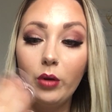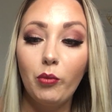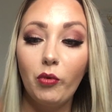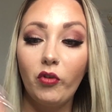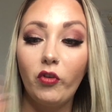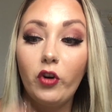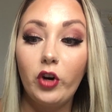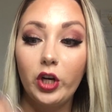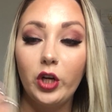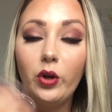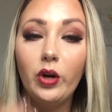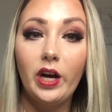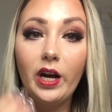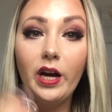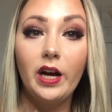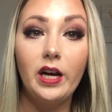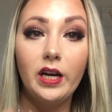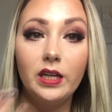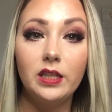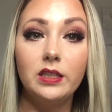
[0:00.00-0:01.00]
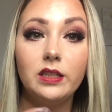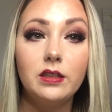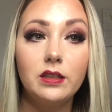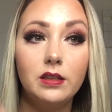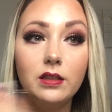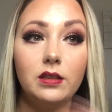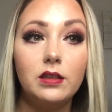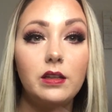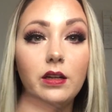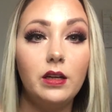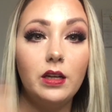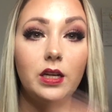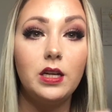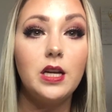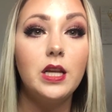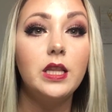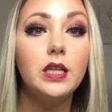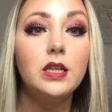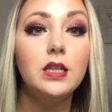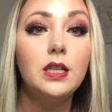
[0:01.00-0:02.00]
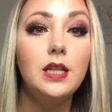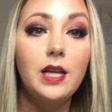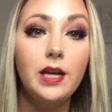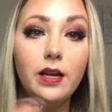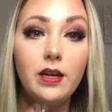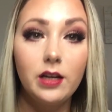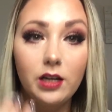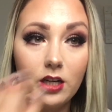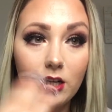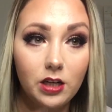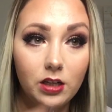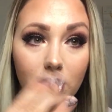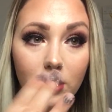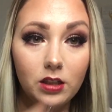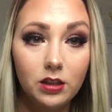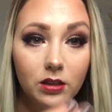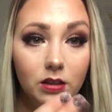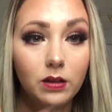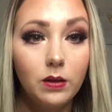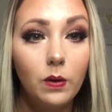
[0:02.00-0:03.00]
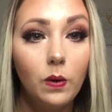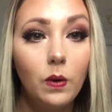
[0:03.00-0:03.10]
before you add another layer.